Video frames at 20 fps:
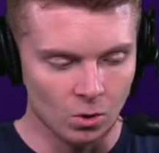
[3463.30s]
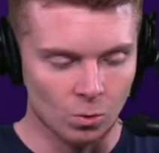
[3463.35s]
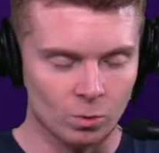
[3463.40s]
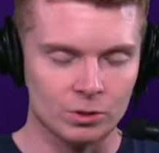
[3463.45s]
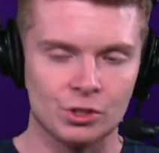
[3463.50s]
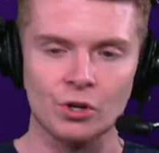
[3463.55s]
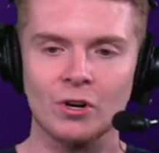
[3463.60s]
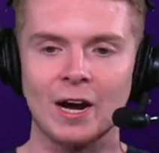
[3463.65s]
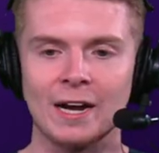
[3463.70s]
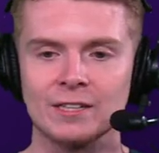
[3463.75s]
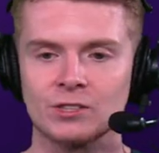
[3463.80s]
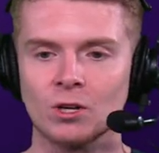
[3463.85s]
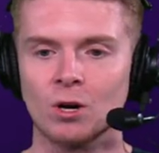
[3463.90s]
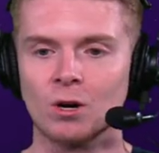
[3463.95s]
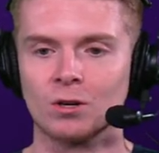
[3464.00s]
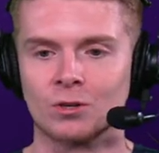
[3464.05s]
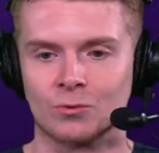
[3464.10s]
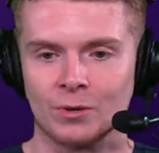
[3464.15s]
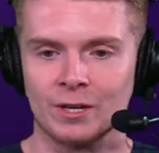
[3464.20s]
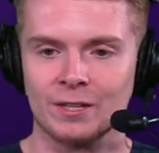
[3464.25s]
Would you guys
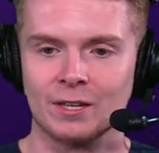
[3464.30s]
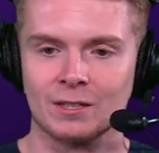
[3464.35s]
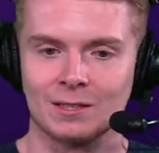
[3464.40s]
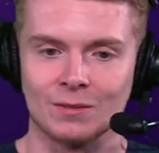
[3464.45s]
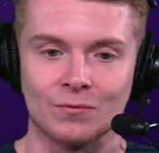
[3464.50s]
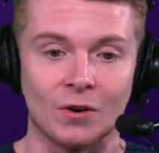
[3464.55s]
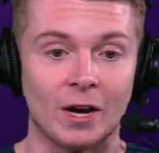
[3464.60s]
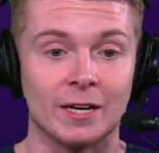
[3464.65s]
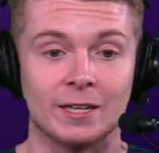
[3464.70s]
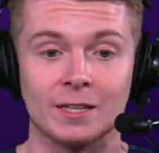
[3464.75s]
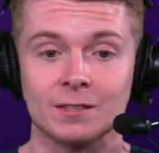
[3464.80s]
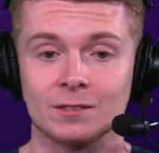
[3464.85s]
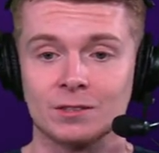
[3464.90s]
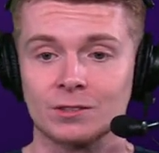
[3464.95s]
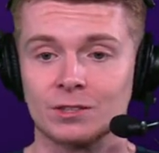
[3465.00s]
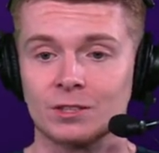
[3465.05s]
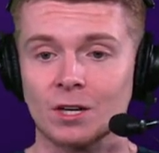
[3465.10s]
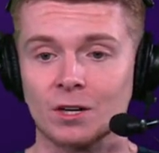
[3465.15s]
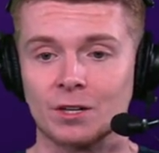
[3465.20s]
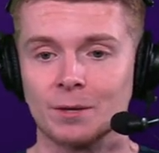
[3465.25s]
all agree that the Vikings
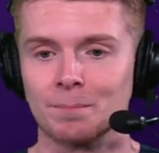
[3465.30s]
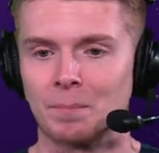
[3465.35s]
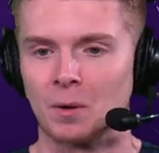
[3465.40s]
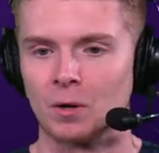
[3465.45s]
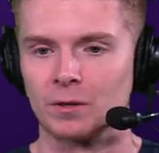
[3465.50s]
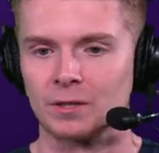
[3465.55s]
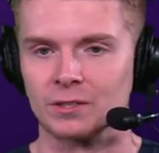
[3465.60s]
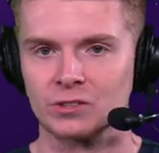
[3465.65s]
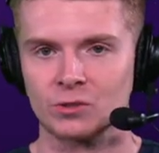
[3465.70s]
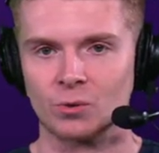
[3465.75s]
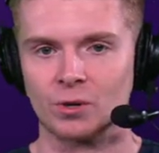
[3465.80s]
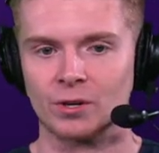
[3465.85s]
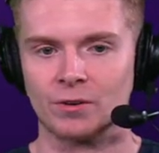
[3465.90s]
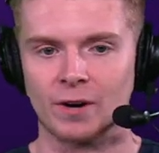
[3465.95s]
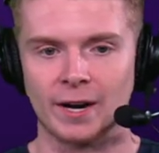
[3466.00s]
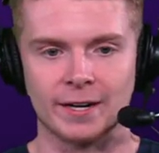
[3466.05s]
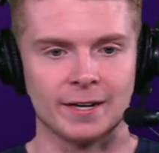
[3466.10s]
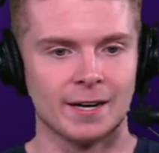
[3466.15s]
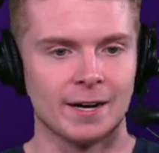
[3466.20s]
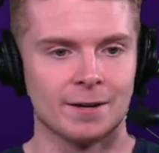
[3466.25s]
are stuck in purgatory
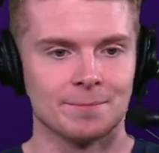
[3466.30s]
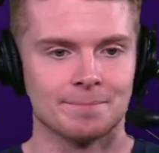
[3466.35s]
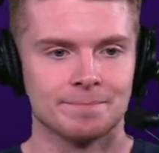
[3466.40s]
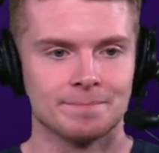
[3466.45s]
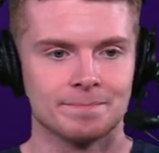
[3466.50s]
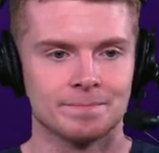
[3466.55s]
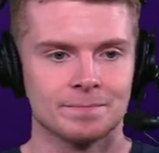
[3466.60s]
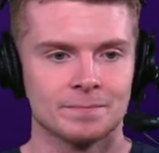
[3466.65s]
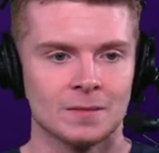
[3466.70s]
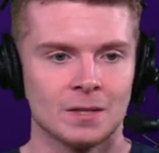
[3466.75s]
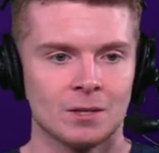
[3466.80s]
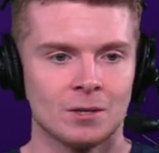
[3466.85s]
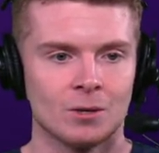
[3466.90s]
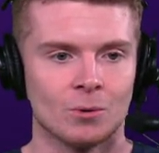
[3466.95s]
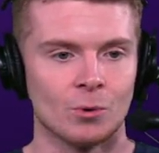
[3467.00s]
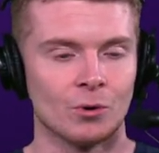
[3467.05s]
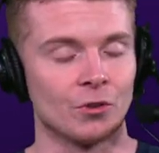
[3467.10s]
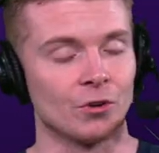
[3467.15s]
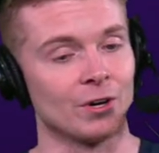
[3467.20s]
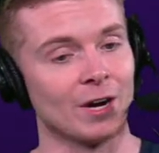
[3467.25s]
right now?
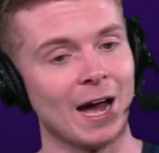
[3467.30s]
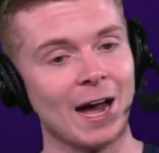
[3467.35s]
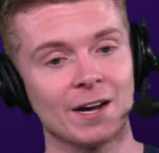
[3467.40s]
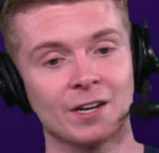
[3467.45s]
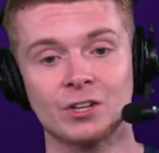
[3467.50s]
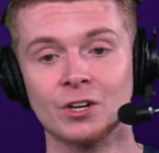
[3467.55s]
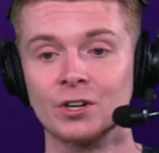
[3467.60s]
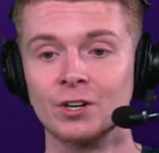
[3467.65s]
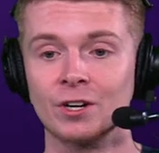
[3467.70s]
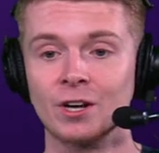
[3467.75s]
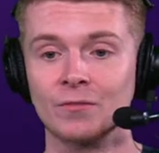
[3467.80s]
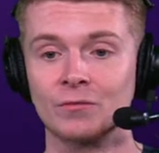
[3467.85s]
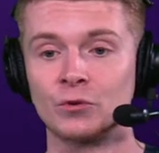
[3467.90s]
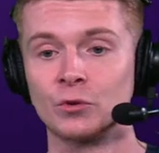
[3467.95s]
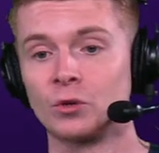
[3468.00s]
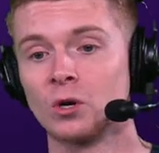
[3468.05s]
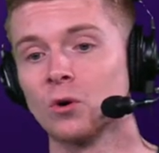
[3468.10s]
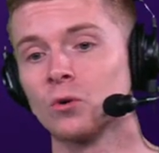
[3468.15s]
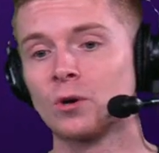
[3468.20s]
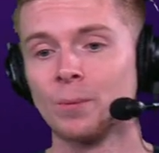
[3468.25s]
Where they're not good enough
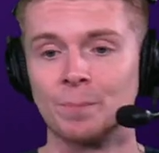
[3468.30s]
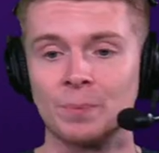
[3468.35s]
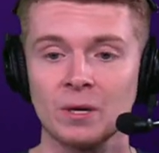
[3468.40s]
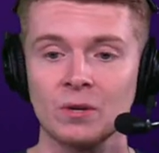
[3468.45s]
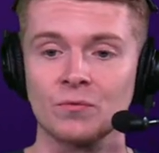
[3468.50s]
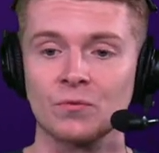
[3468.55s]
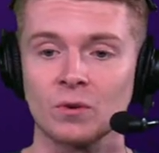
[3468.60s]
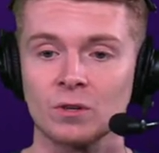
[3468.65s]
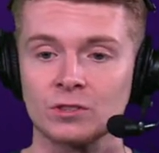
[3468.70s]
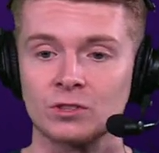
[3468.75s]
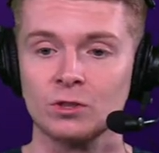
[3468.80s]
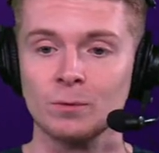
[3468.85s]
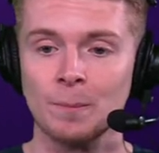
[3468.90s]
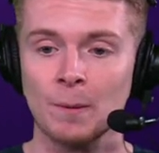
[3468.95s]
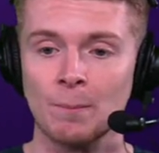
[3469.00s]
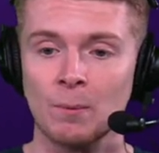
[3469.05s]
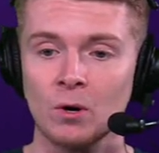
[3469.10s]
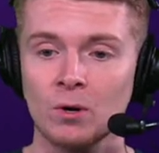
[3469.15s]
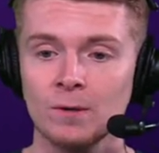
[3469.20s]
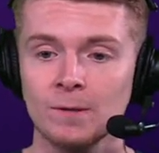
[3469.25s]
to go compete for a
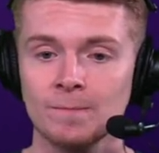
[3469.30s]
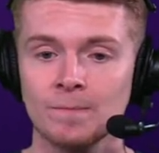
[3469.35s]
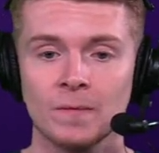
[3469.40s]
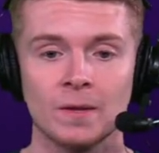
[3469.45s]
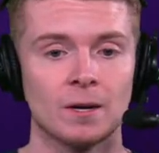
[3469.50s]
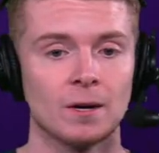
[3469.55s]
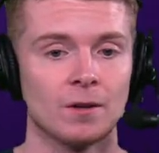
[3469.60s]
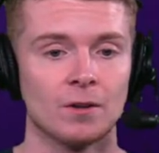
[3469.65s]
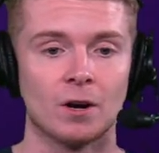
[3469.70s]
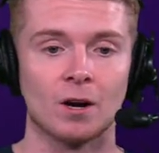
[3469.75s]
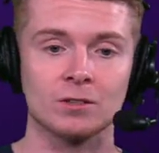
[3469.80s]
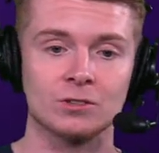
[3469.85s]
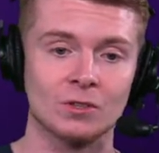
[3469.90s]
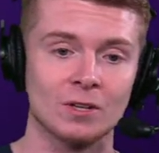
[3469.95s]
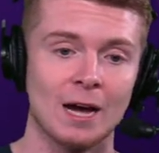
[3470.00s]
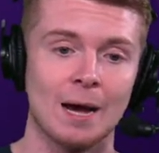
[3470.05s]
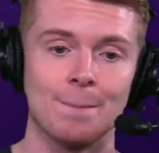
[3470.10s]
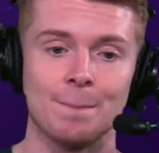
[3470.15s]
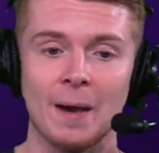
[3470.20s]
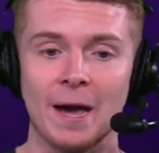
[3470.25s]
Super Bowl, they're also
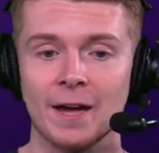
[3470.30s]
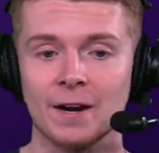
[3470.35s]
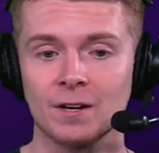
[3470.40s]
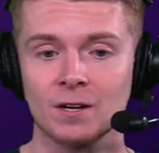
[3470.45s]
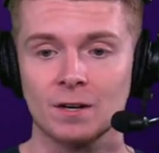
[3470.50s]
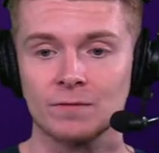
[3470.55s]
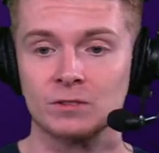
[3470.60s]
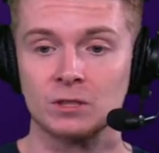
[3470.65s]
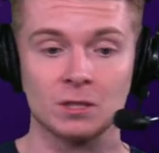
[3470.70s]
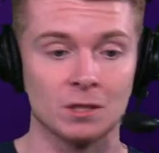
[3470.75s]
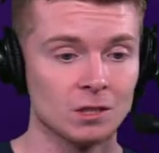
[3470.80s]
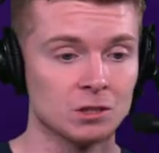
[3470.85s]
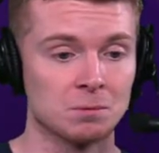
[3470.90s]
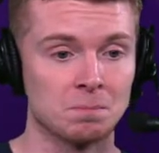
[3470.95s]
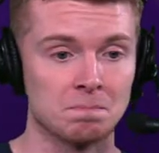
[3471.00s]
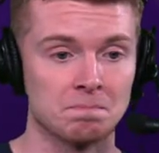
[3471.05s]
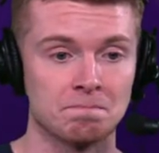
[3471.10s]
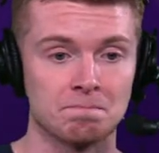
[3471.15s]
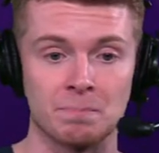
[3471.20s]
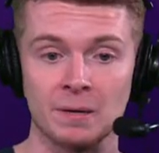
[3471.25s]
not bad enough to just
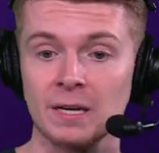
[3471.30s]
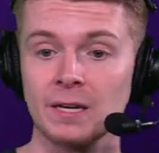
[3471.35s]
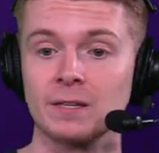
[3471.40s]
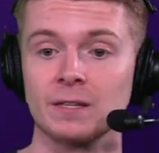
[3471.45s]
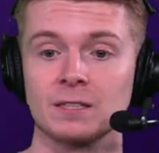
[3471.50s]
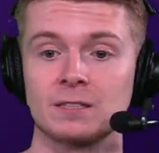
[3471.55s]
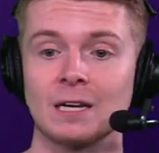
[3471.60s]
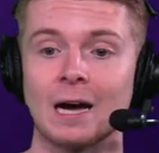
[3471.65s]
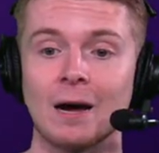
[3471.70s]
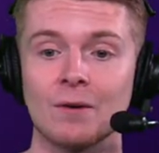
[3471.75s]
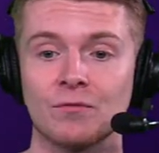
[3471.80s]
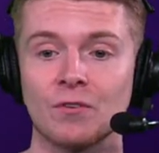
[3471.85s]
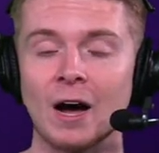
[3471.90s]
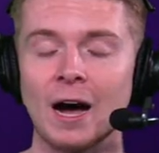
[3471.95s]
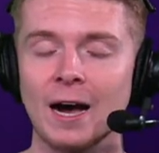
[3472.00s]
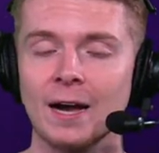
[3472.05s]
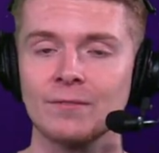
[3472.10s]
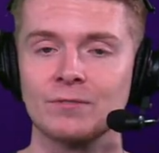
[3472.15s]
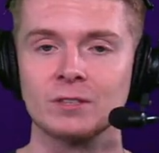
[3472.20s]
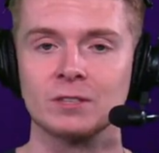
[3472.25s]
be in the top
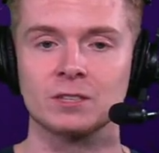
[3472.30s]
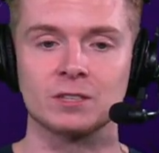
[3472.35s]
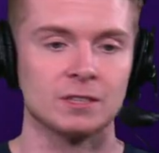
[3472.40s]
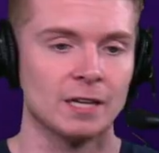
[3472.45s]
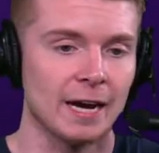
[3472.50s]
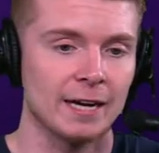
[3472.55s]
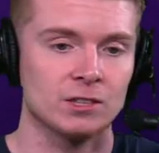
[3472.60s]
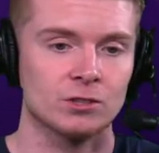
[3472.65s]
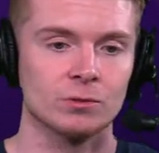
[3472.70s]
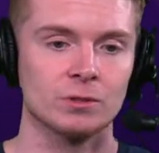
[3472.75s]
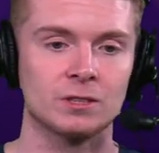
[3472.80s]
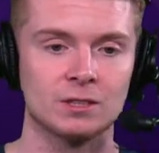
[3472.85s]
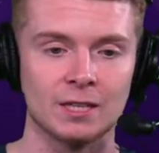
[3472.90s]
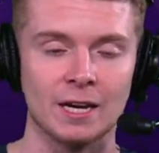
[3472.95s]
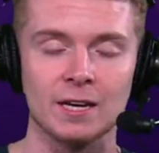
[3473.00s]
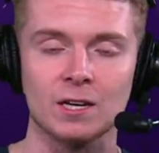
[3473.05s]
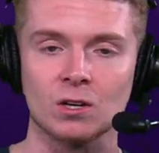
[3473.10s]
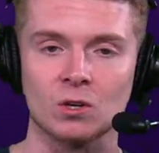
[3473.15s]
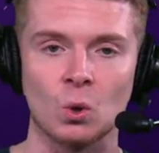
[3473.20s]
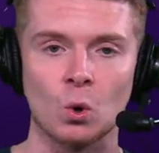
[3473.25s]
five and just naturally
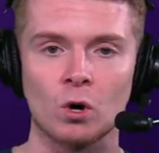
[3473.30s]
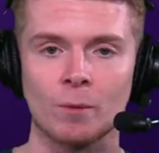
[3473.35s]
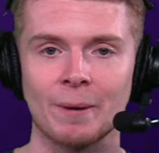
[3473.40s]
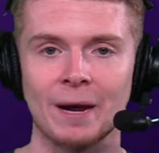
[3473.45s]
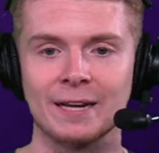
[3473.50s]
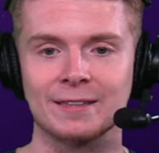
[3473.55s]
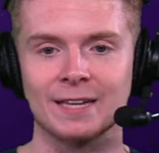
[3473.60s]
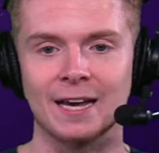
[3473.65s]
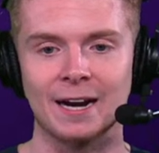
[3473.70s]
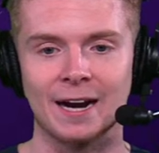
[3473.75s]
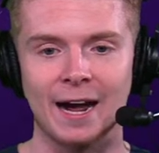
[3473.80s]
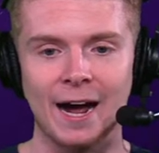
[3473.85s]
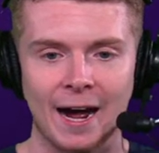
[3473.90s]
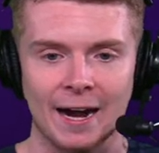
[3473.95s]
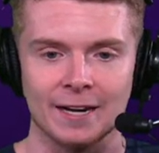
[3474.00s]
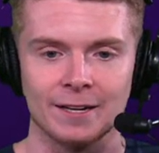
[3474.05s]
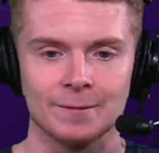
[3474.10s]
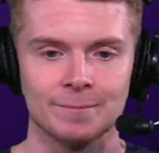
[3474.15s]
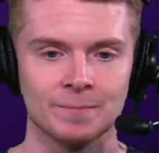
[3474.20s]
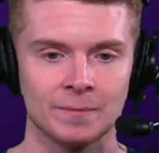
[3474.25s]
take a quarterback that
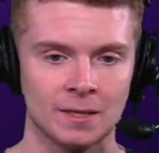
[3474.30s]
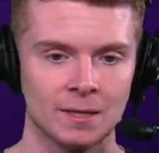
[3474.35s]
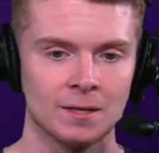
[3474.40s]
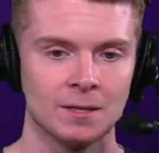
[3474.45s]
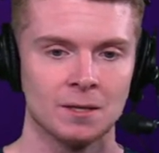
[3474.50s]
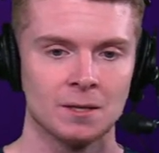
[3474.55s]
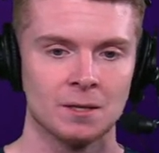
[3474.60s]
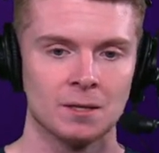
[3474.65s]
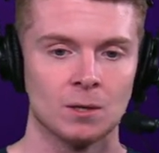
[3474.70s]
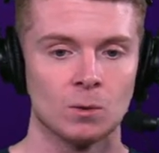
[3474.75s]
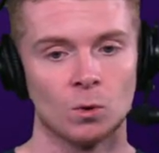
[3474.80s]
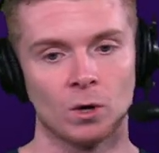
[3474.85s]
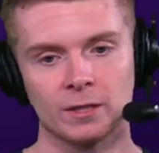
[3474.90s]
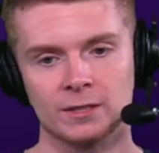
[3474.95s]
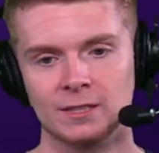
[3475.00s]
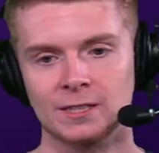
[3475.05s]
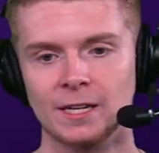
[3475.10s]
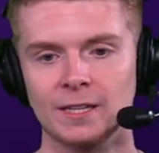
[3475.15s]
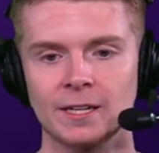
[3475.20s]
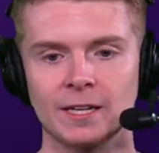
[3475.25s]
high. Well,
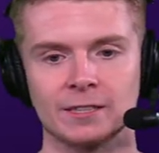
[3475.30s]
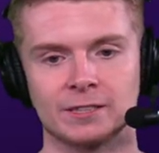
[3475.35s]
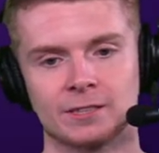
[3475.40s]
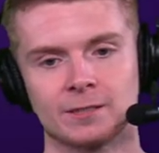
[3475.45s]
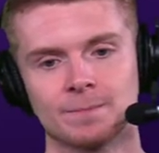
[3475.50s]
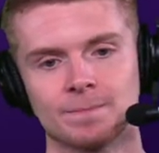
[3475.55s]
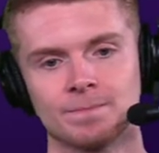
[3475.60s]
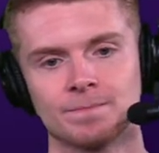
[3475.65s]
let's say this.